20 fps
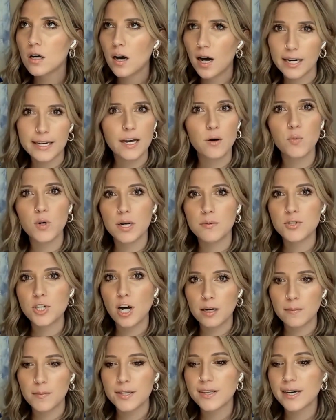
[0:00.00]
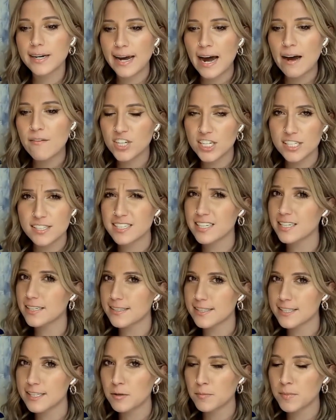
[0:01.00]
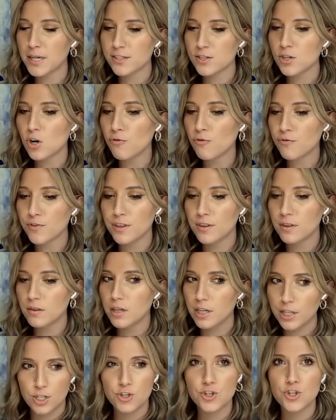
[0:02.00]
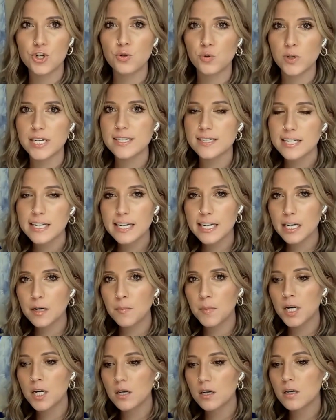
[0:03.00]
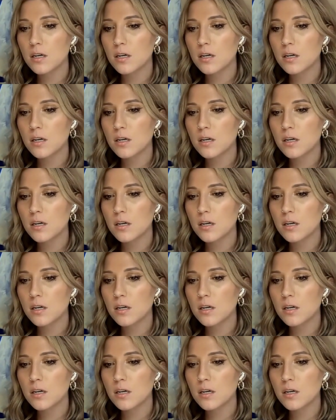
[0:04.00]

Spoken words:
again, when I'm talking about that advocacy and seeing myself in this two-lane team,